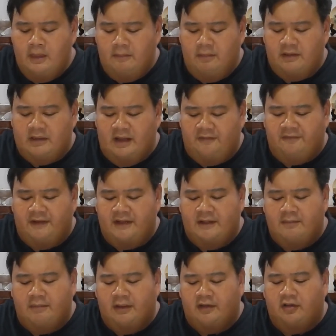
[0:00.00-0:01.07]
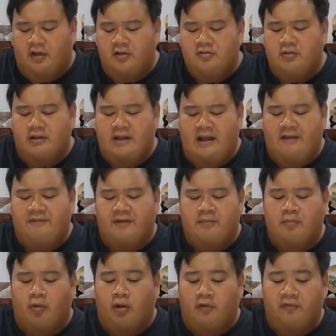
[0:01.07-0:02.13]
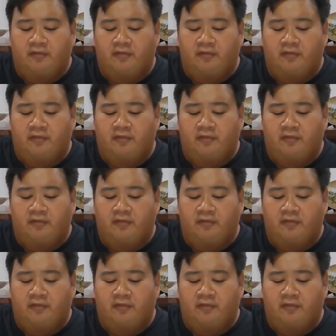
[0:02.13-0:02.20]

but I find the McDonald's one having more